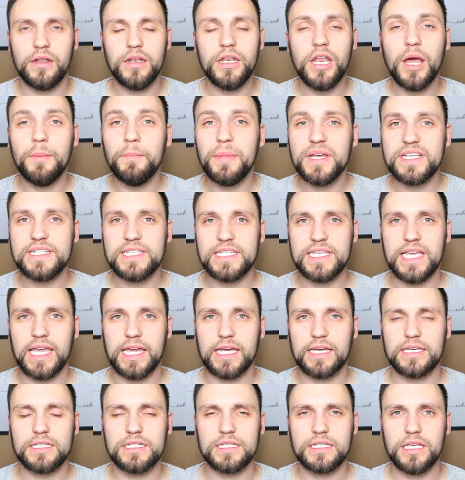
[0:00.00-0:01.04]
Number
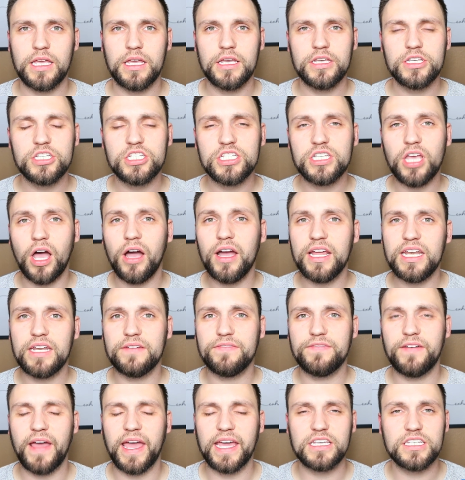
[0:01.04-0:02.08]
six, side
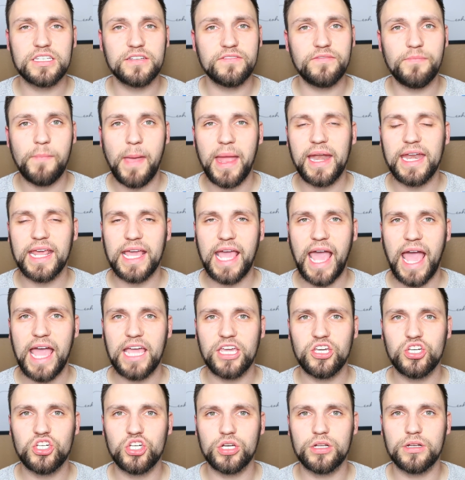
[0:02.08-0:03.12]
effects of
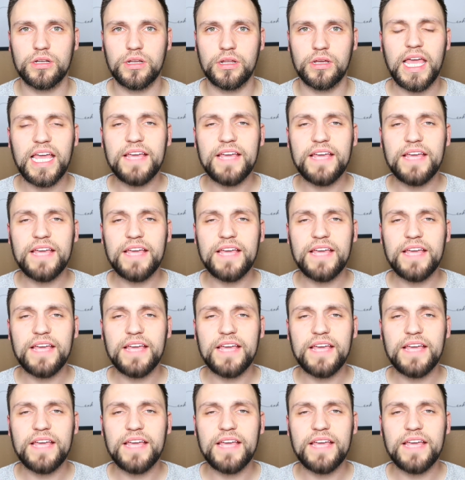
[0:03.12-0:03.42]
medication.